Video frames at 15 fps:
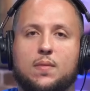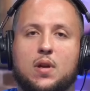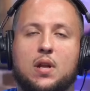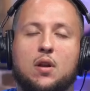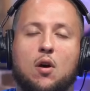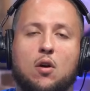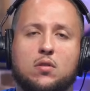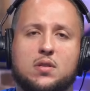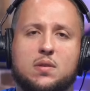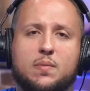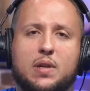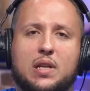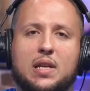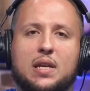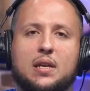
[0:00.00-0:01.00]
And
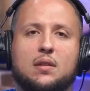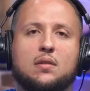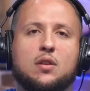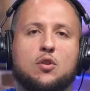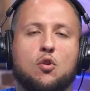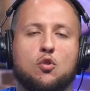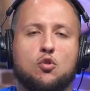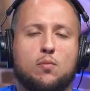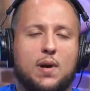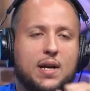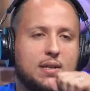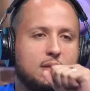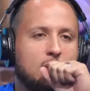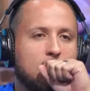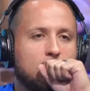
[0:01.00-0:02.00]
ultimately, the
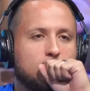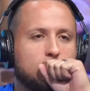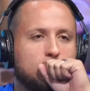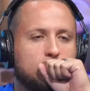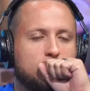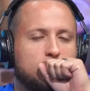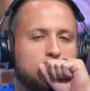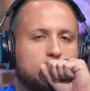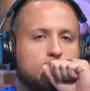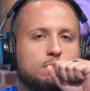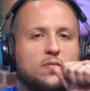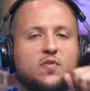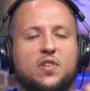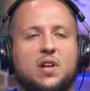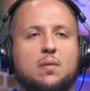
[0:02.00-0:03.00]
Yorubas,
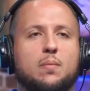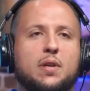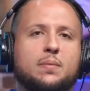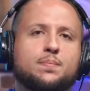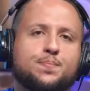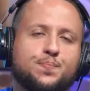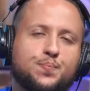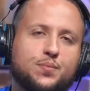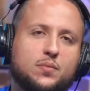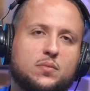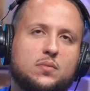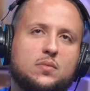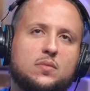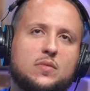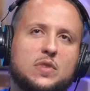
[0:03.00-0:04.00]
forgive me,
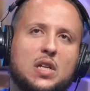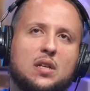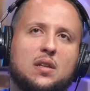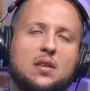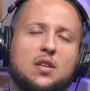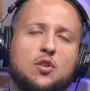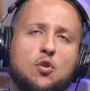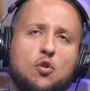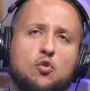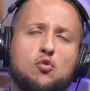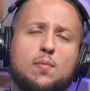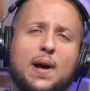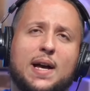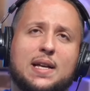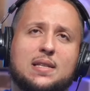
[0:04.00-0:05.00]
the
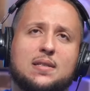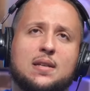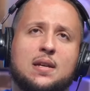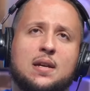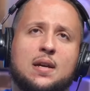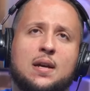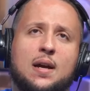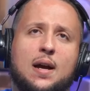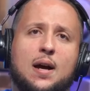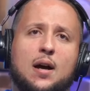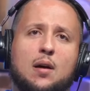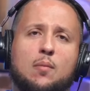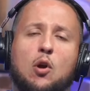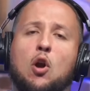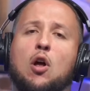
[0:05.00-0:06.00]
Yorubas
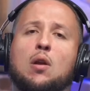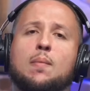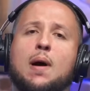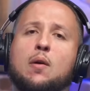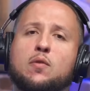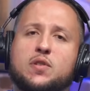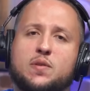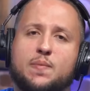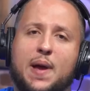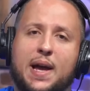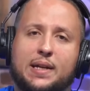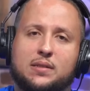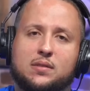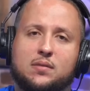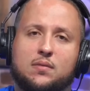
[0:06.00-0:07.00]
are all about
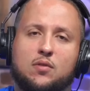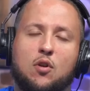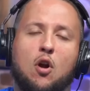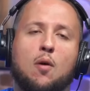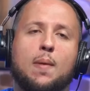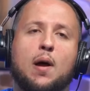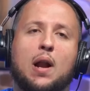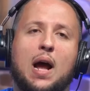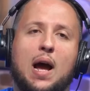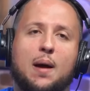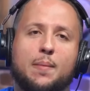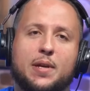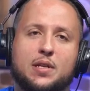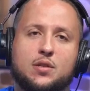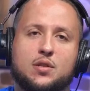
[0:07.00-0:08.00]
respect. They're all about
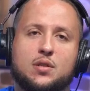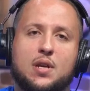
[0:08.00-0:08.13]
homage.